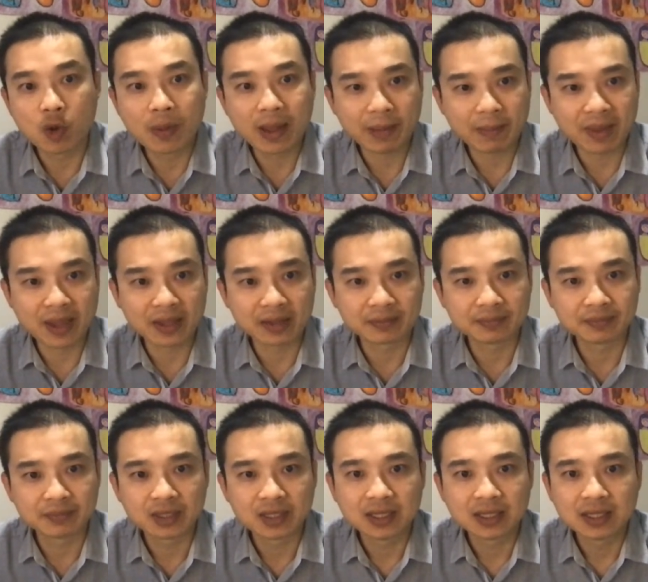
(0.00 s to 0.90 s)
back pain.
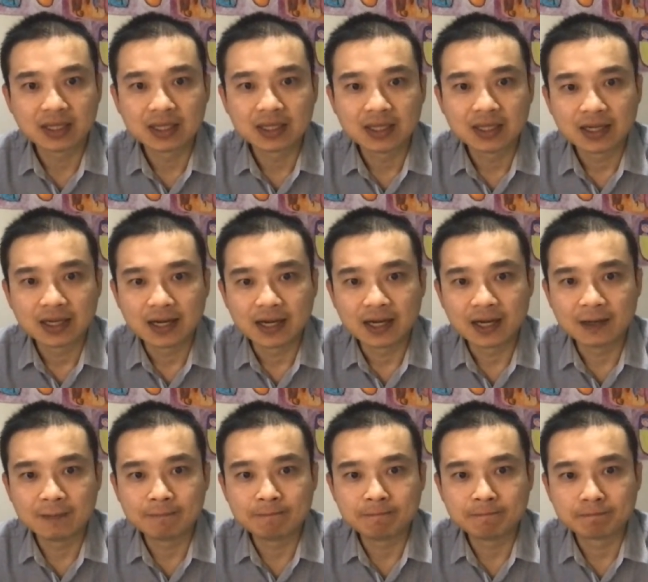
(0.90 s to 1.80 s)

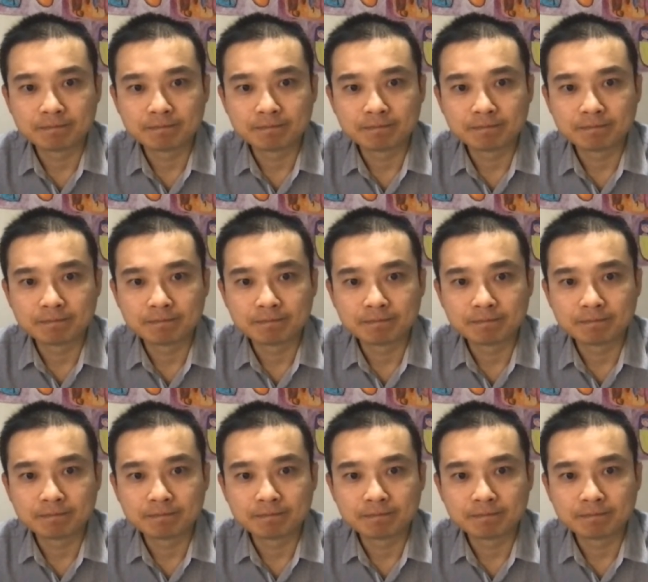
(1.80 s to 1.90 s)
Um,